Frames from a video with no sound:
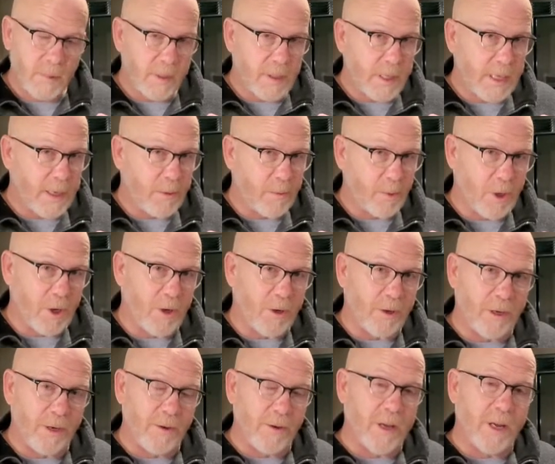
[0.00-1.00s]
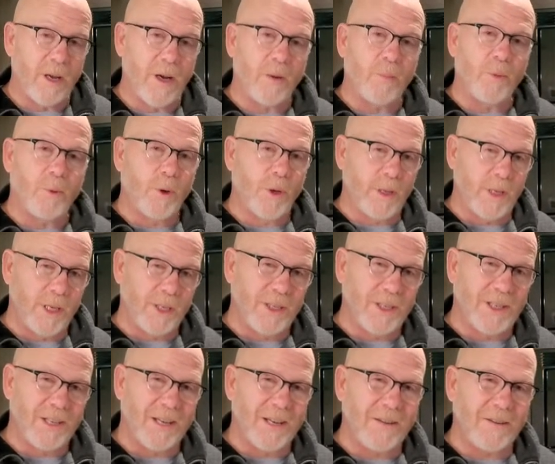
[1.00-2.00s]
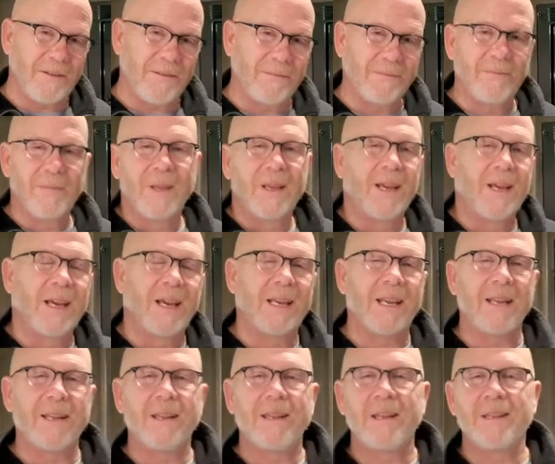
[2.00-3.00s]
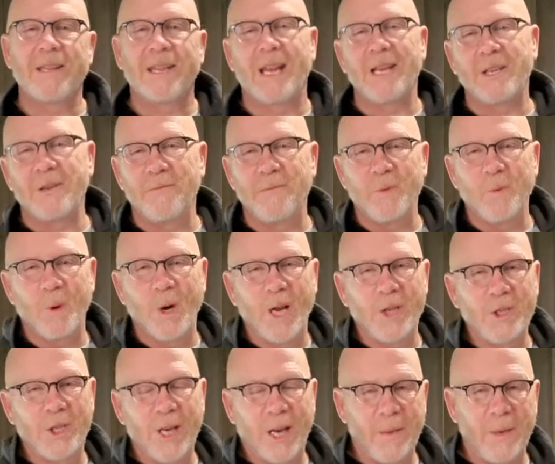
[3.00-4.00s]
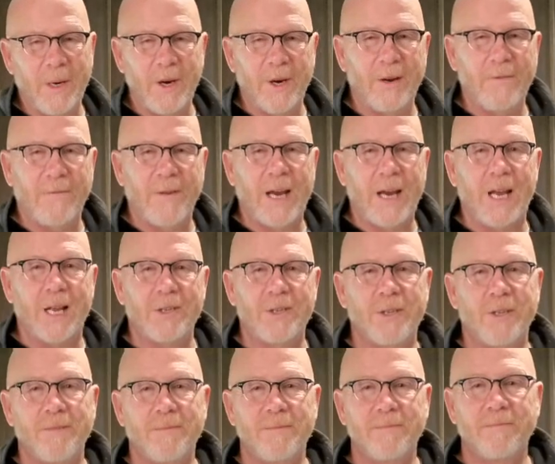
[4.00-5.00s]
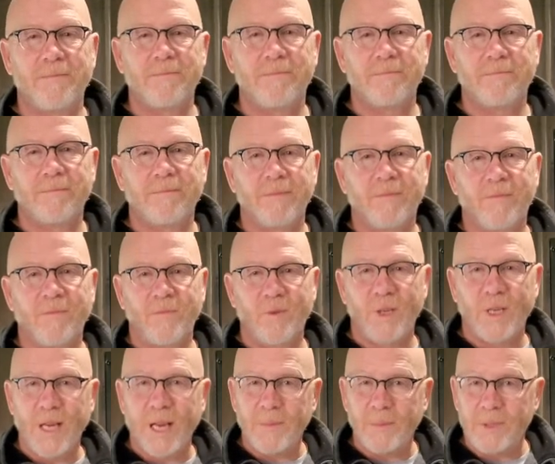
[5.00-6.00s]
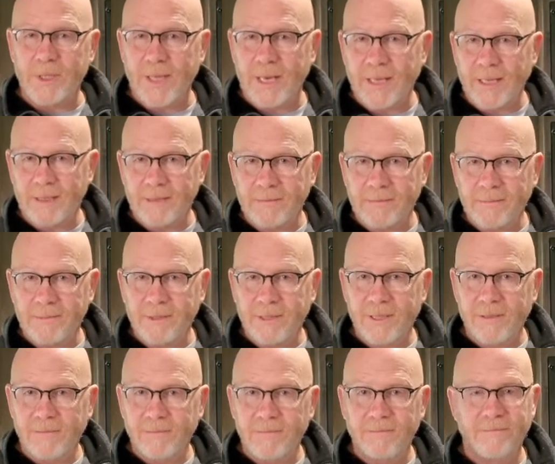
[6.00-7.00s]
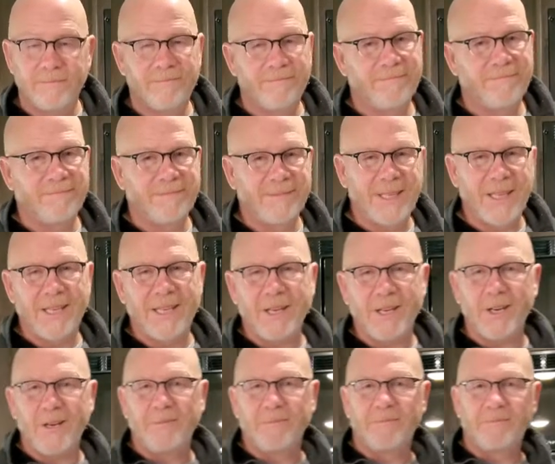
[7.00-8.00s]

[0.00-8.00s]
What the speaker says: hey, we're all here to help. We're in this together. Again, thank you for watching. I'm Eric Faust for Camper Tech. Take care.